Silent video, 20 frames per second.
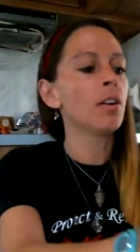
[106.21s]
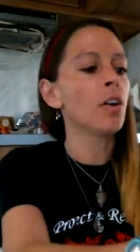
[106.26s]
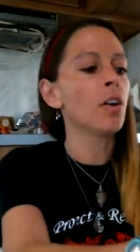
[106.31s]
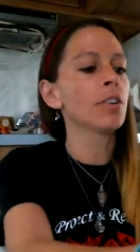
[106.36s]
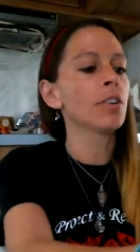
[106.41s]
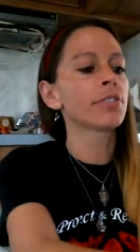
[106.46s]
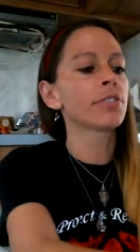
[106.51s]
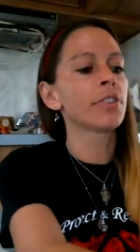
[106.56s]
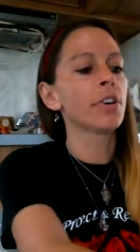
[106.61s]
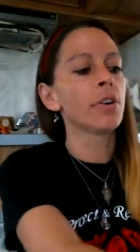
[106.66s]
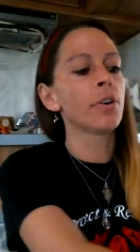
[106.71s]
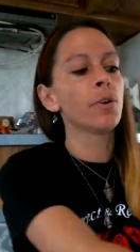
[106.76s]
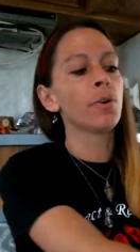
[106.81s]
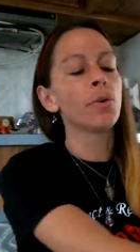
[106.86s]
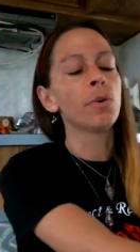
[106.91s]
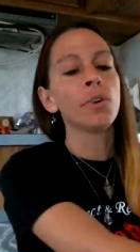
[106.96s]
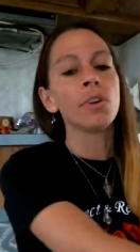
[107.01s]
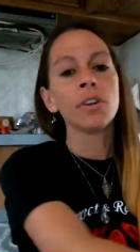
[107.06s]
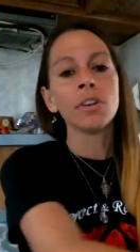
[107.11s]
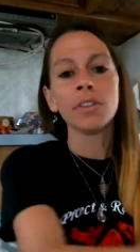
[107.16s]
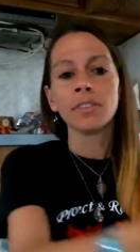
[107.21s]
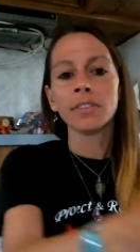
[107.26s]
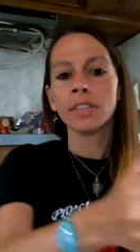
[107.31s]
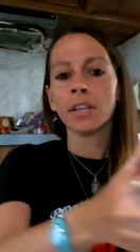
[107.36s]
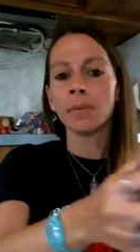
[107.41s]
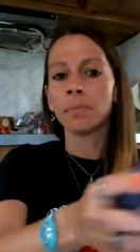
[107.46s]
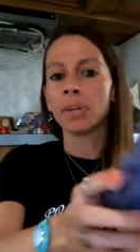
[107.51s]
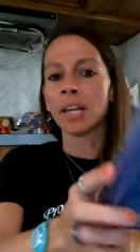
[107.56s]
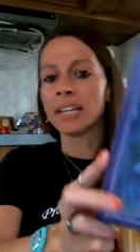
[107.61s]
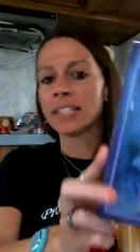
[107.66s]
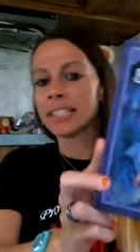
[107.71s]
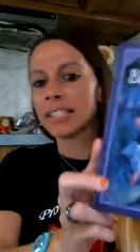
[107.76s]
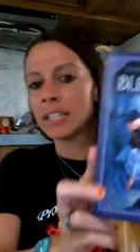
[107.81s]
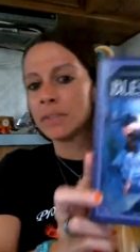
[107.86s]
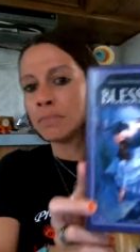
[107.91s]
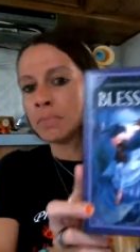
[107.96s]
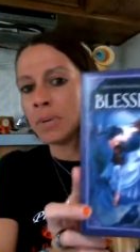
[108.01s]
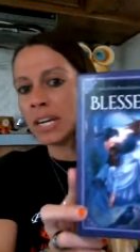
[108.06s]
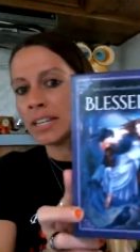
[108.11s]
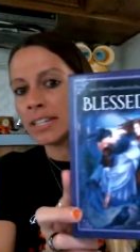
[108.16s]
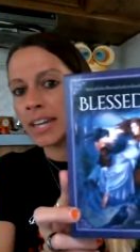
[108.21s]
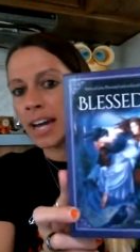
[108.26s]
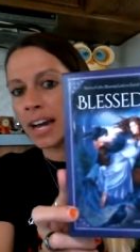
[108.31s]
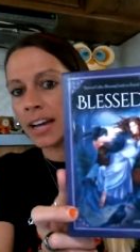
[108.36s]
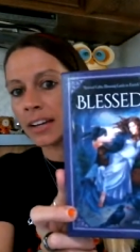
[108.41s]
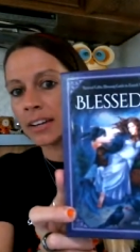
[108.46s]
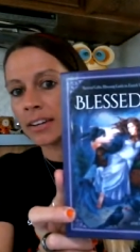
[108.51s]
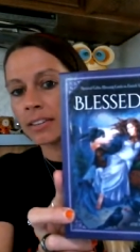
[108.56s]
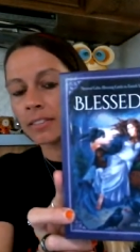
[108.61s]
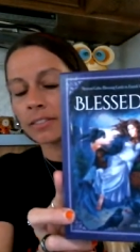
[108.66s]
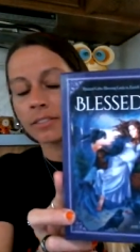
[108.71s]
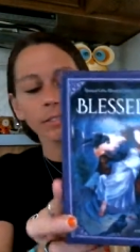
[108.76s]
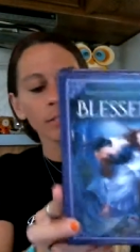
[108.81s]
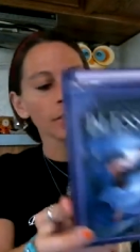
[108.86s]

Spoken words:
also the Blessed Bee deck.